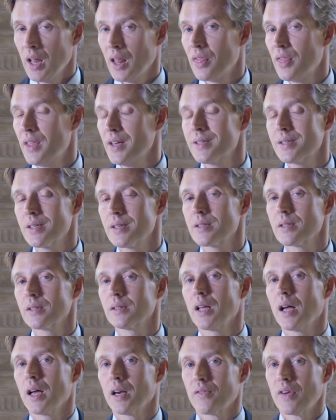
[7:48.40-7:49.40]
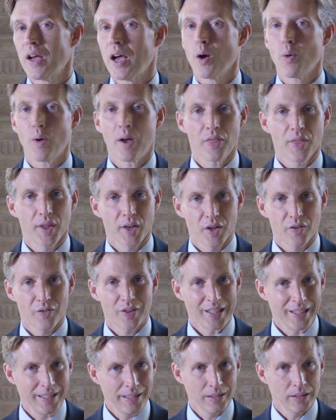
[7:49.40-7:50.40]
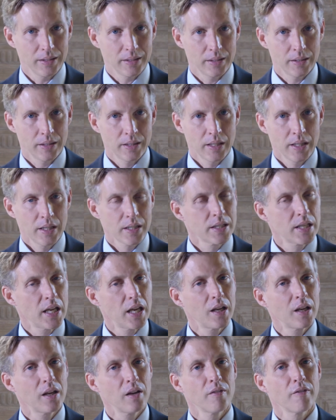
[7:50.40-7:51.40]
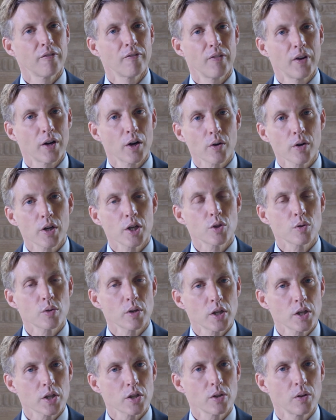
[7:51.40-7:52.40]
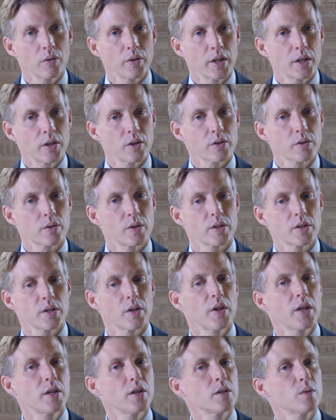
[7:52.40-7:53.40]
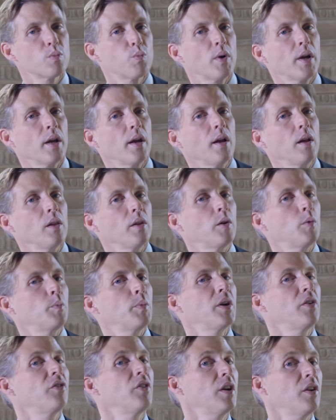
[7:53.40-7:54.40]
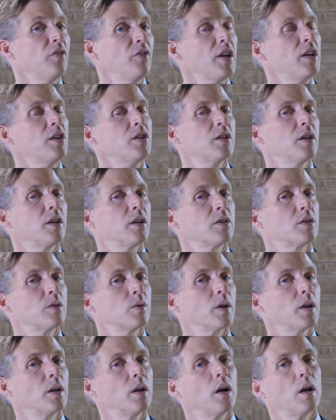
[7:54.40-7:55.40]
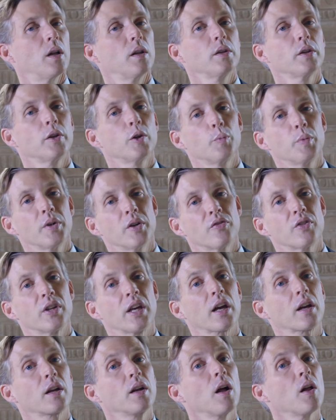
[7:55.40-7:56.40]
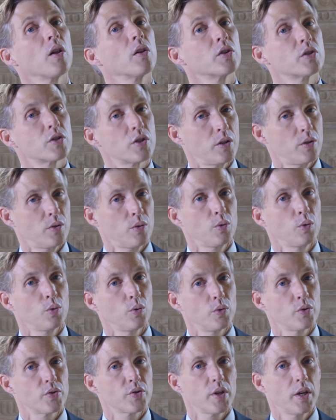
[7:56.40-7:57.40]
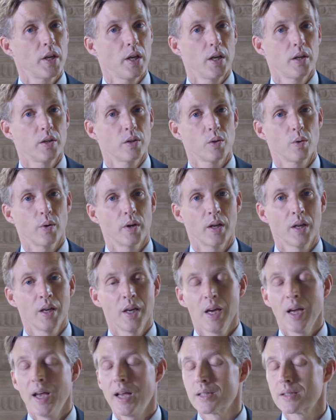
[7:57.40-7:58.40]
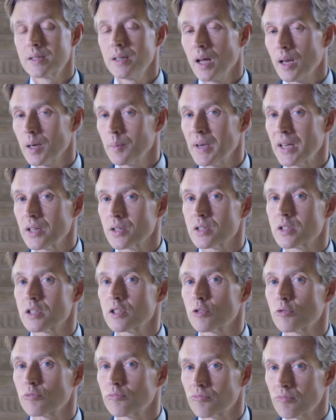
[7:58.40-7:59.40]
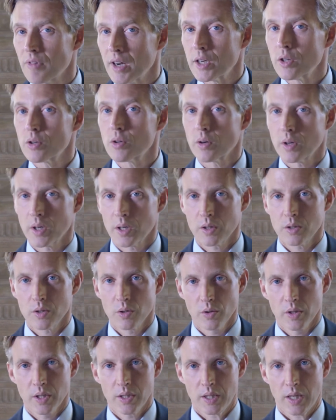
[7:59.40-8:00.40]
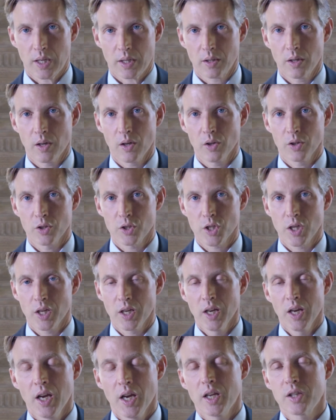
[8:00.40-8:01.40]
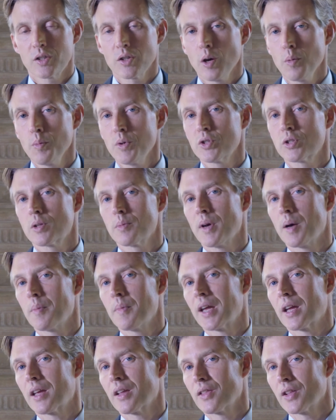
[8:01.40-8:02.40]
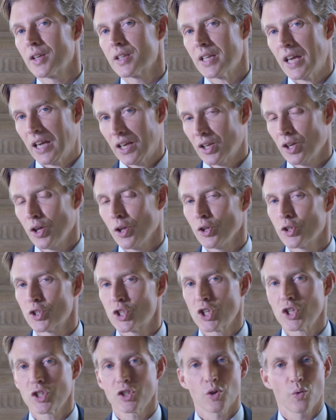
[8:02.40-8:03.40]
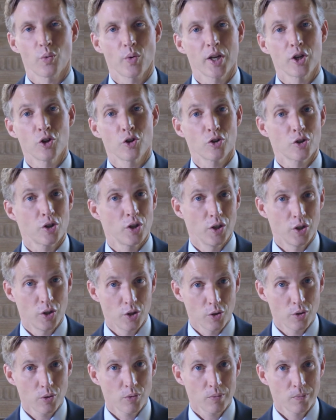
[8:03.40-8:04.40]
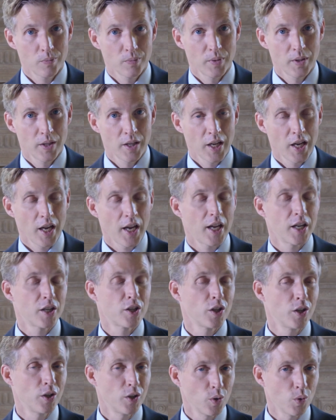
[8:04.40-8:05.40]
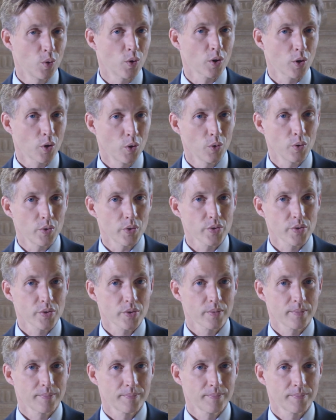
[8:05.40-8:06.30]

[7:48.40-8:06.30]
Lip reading: This is a lot of how I think of Italy. Taking very traditional industries and then just bringing a little bit of innovation into it, a little bit of technology tools into it. It's not about surrendering to the technology. It's almost about making the technology surrender to you and to your goals.